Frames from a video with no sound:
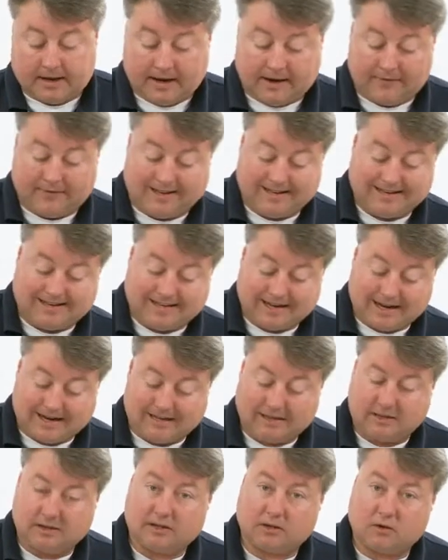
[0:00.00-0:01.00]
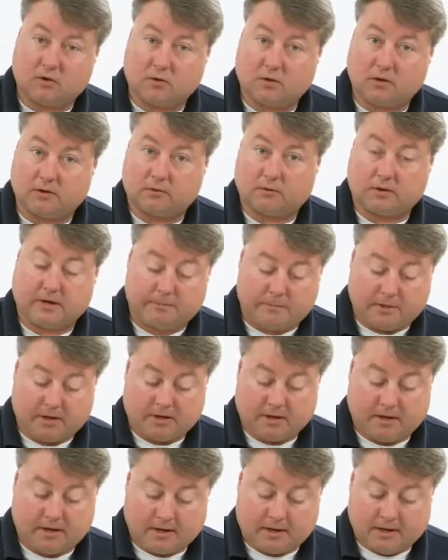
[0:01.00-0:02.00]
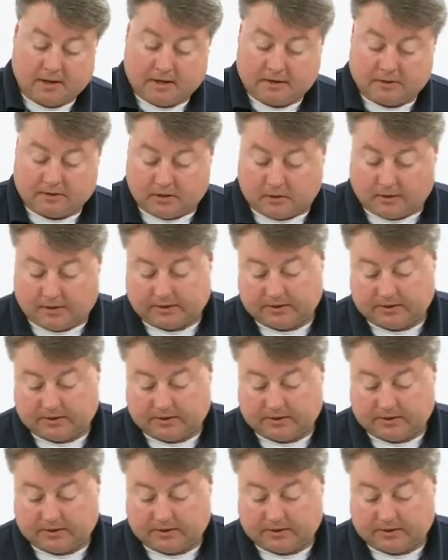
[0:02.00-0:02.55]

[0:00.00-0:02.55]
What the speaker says: and then tighten the cord grip so